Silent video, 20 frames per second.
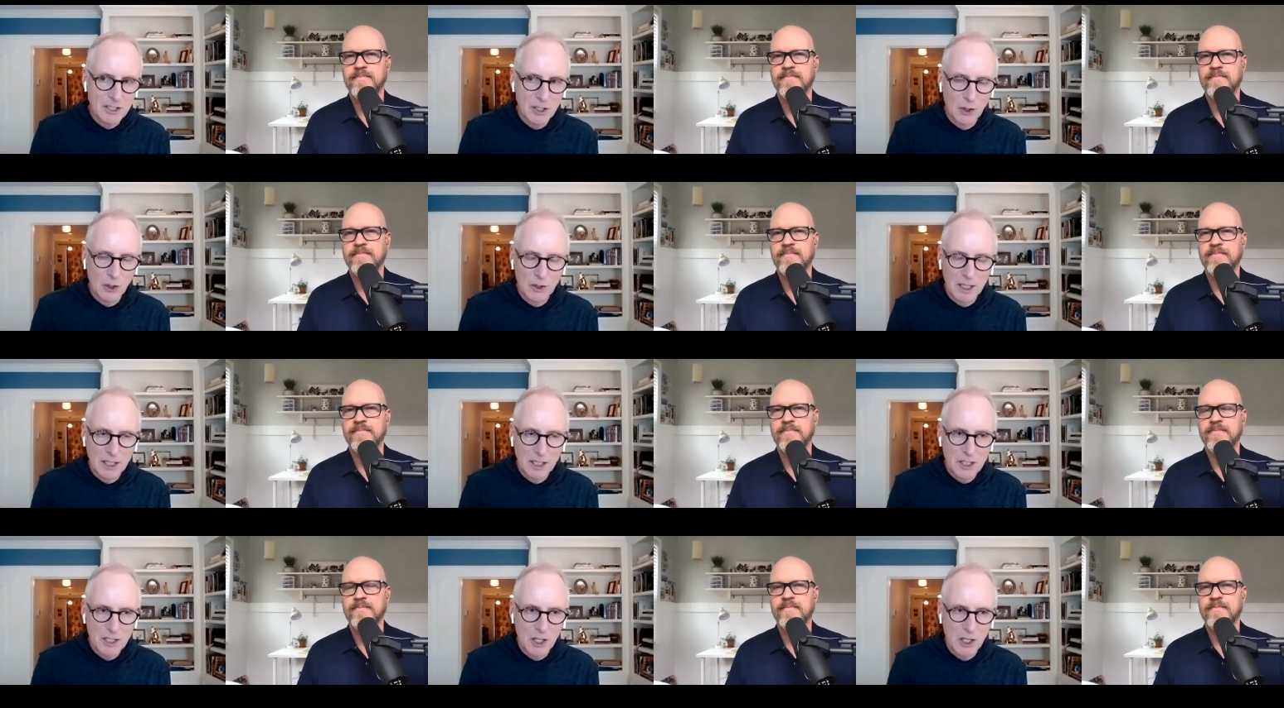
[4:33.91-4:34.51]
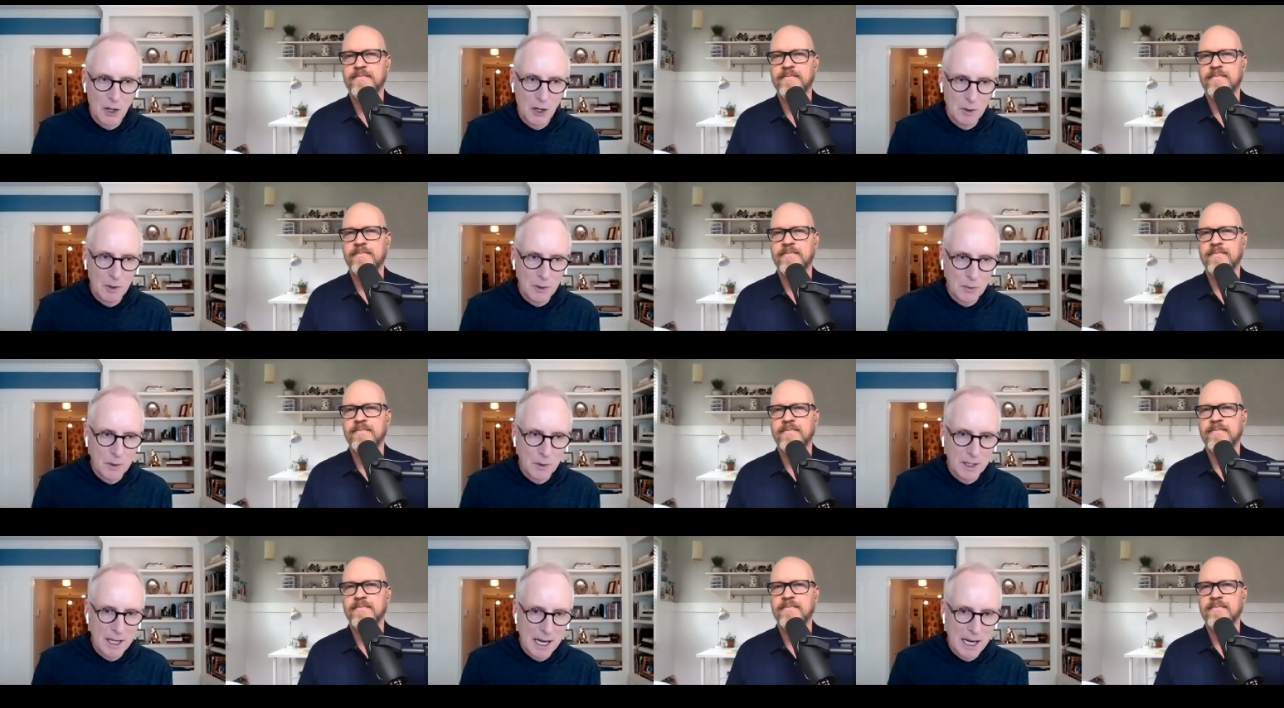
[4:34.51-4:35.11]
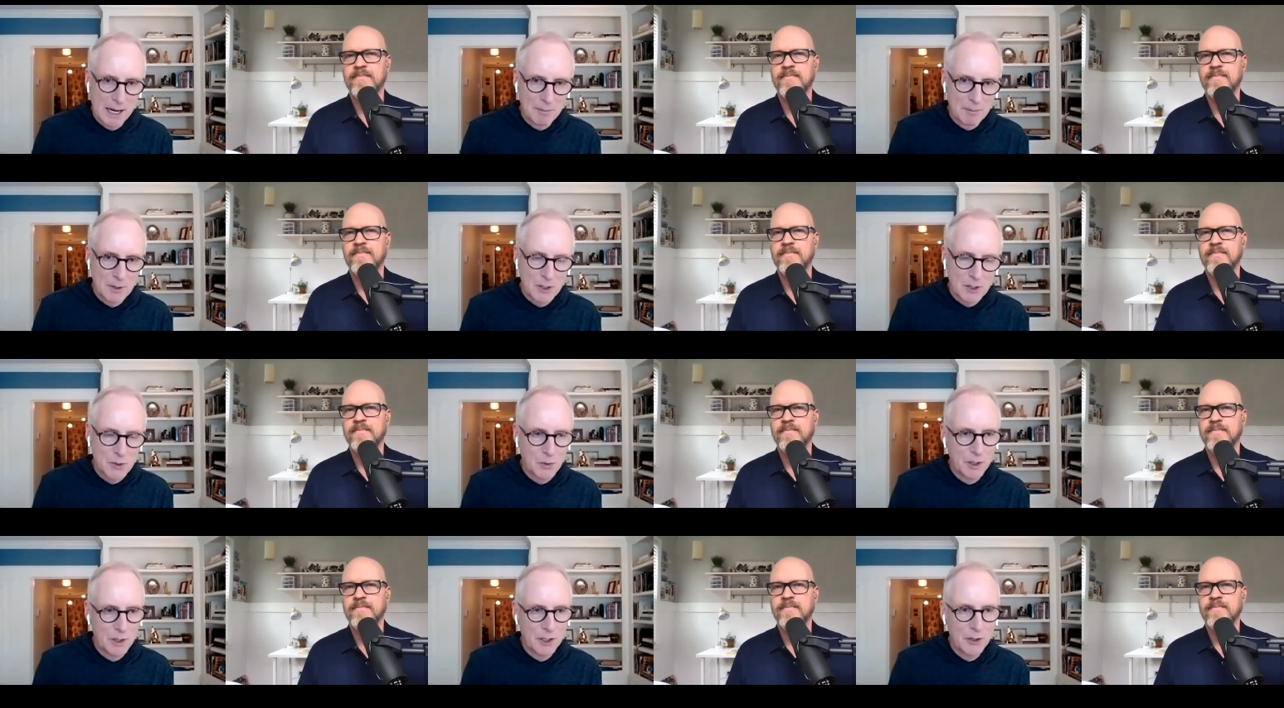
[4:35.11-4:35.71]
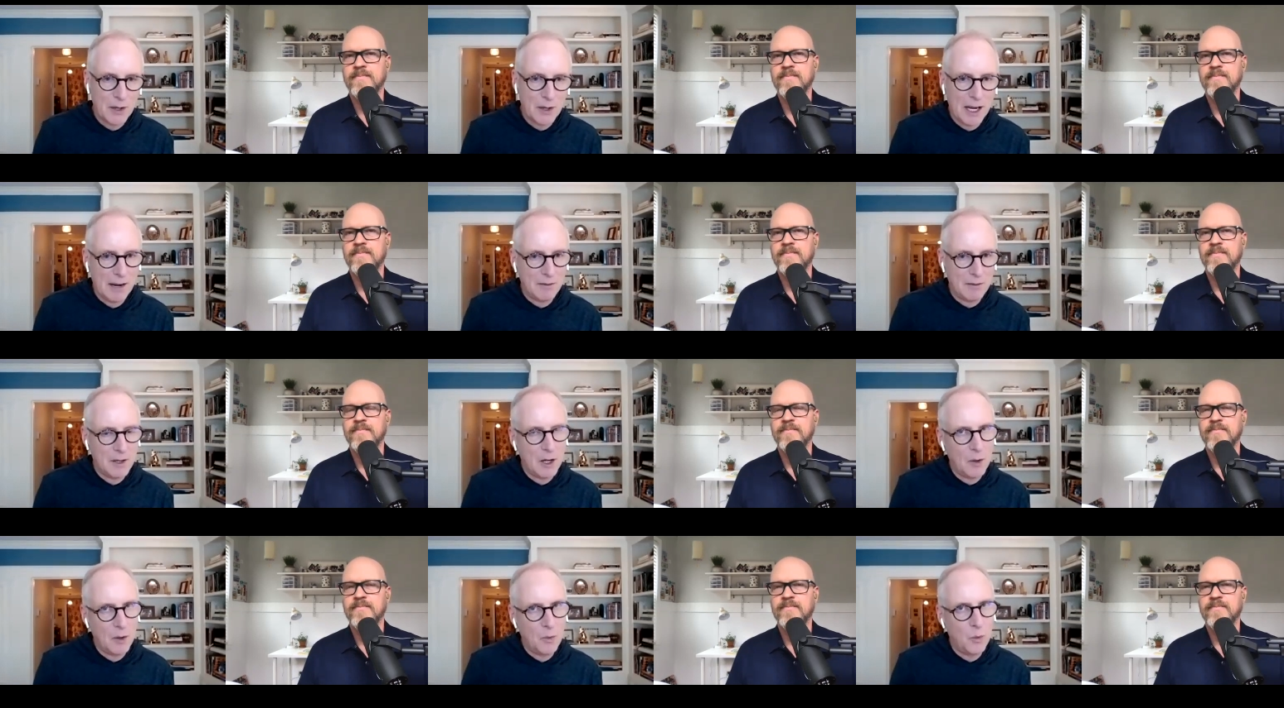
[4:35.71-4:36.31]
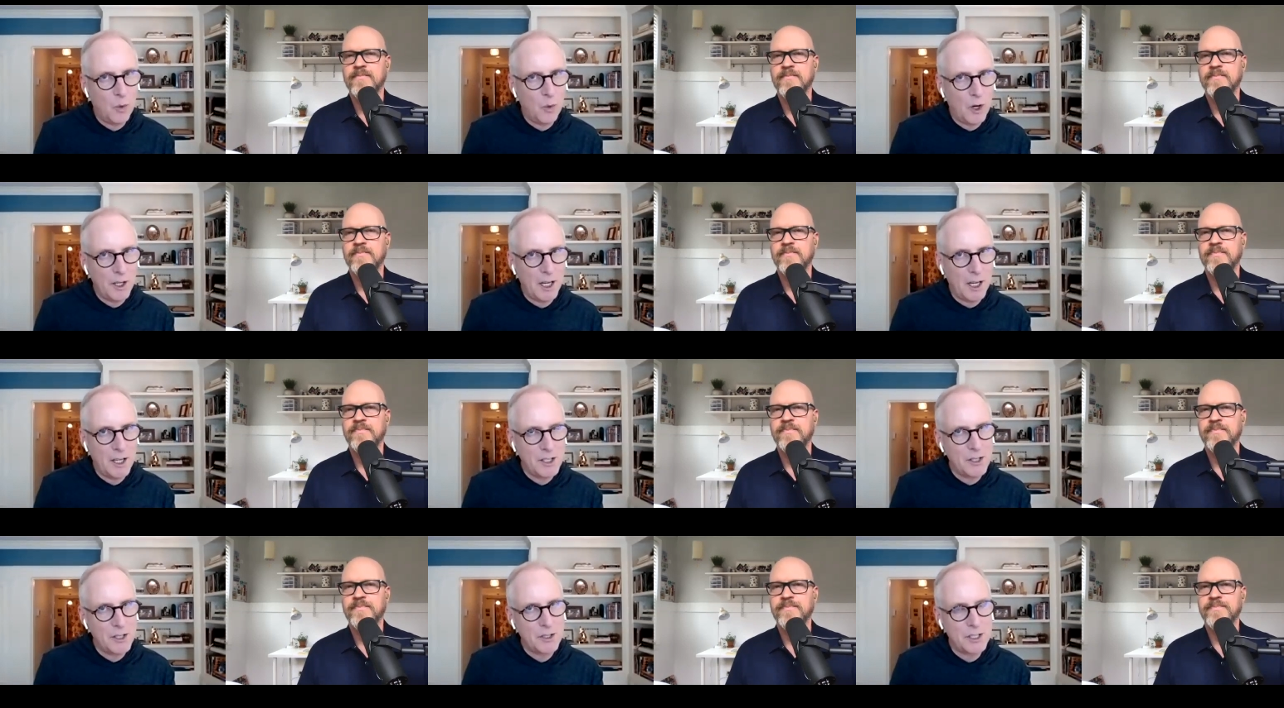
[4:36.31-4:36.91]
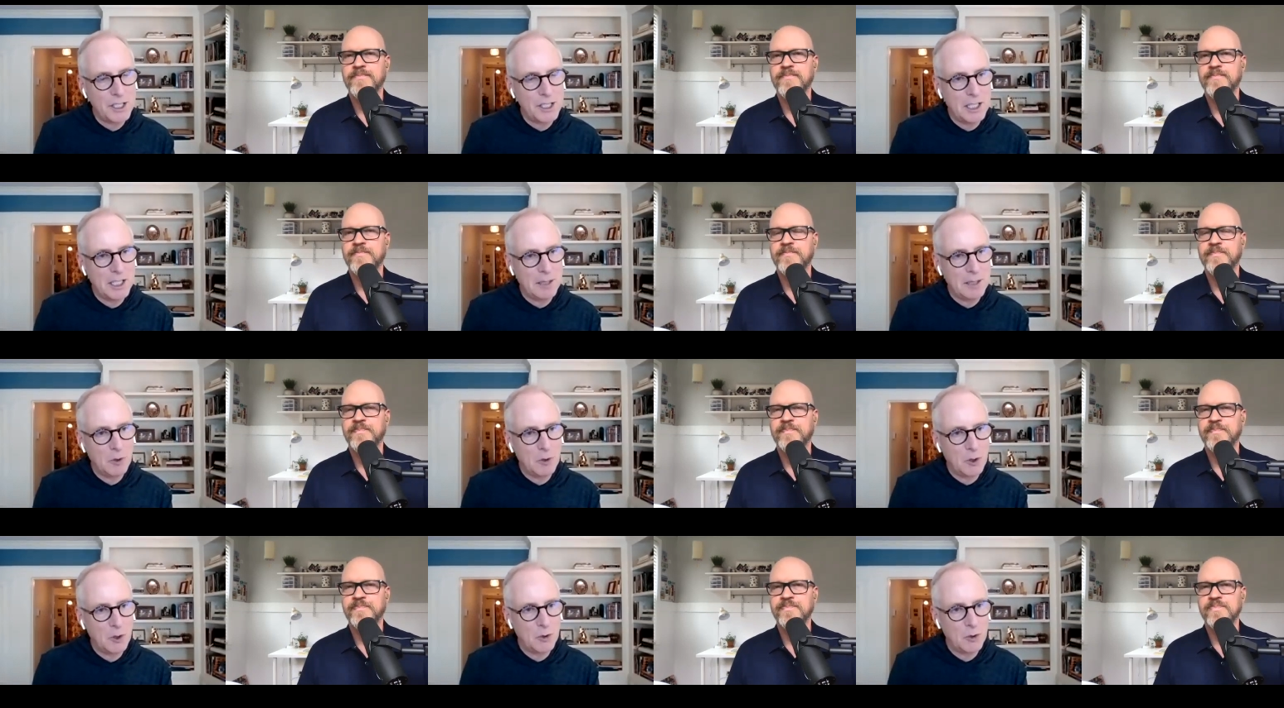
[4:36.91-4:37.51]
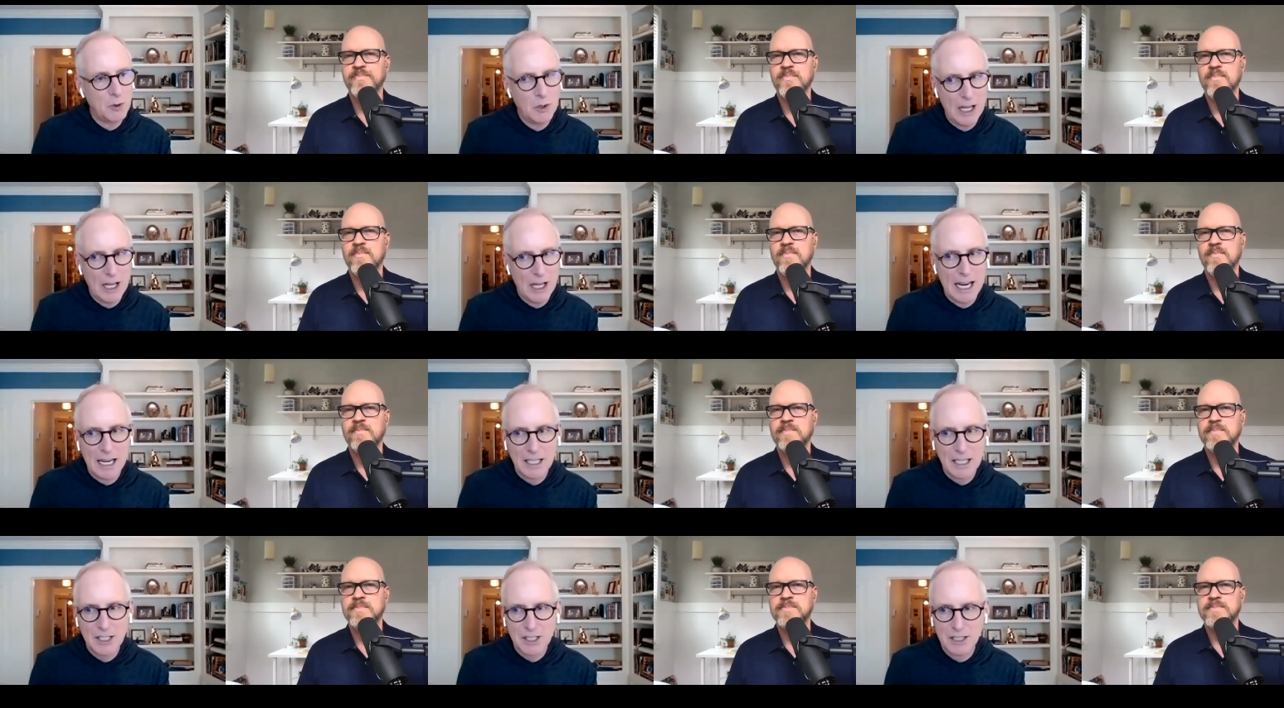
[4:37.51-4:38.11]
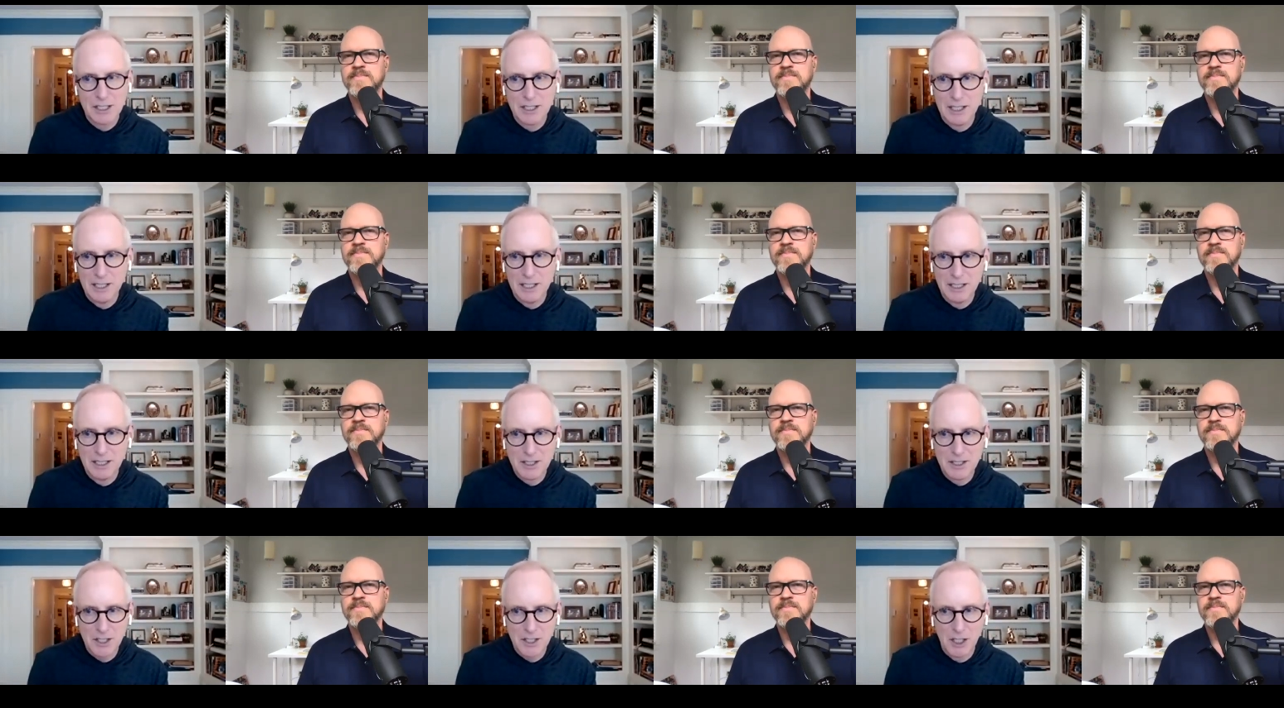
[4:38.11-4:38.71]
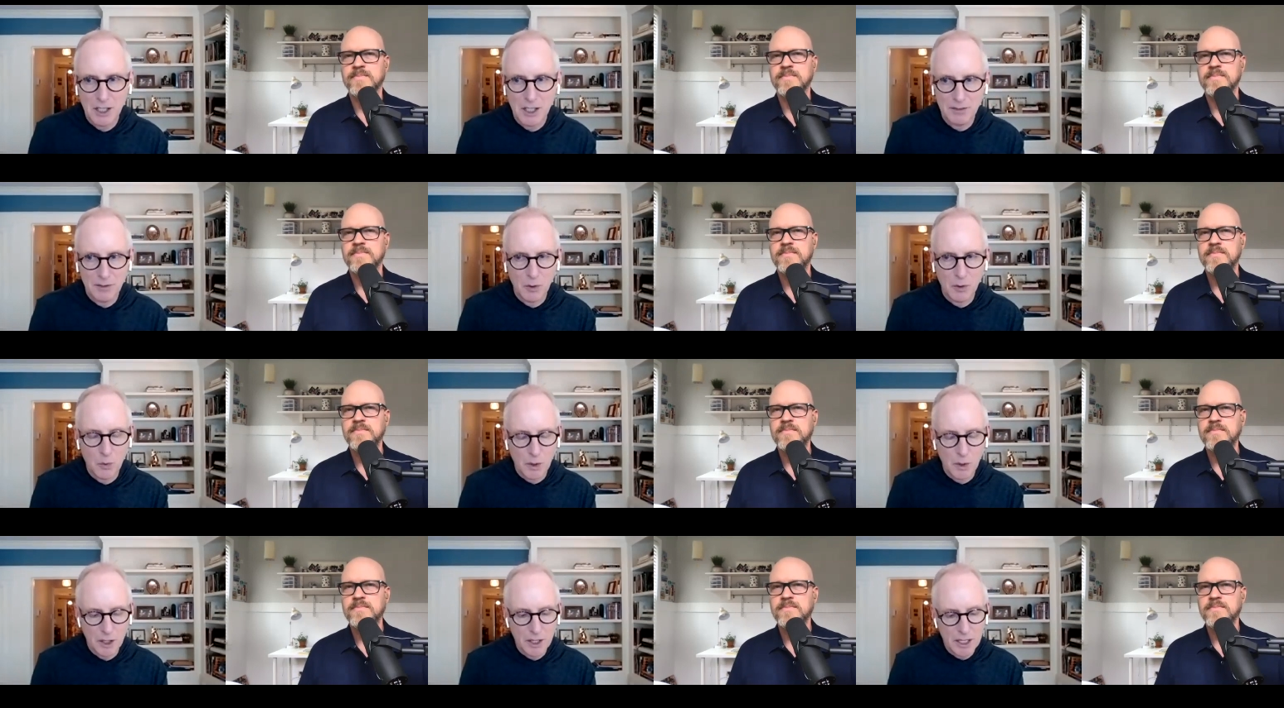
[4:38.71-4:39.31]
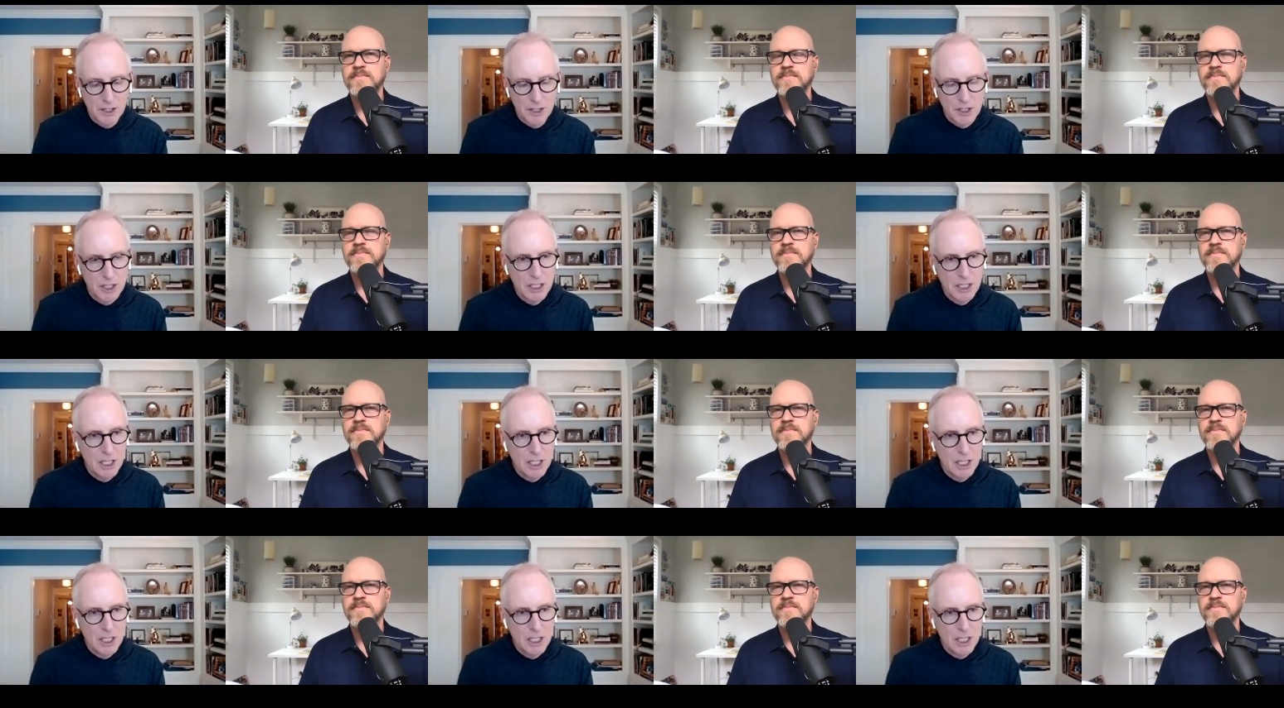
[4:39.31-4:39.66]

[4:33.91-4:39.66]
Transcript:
Speaker 1: let's start with what happens when you have a one on your team who lacks self-awareness.